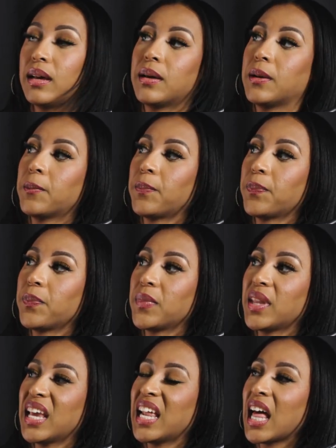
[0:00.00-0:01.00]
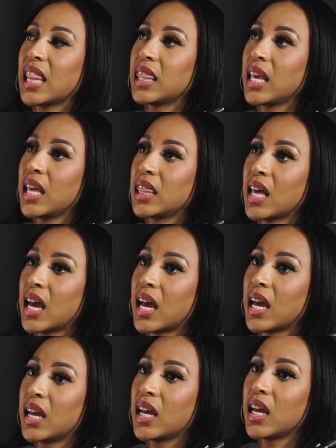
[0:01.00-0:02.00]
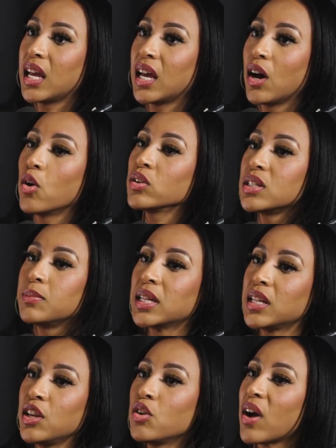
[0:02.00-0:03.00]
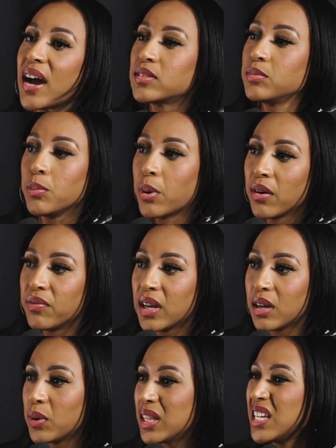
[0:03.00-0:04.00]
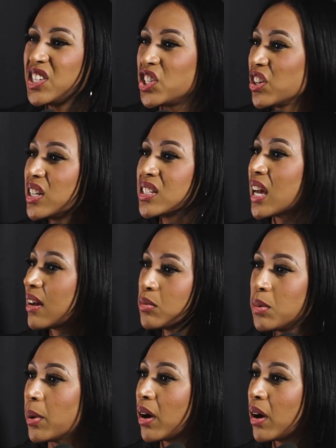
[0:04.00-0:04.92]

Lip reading: Um, and I think that ultimately you don't have to be perfect. With each year, it doesn't have to be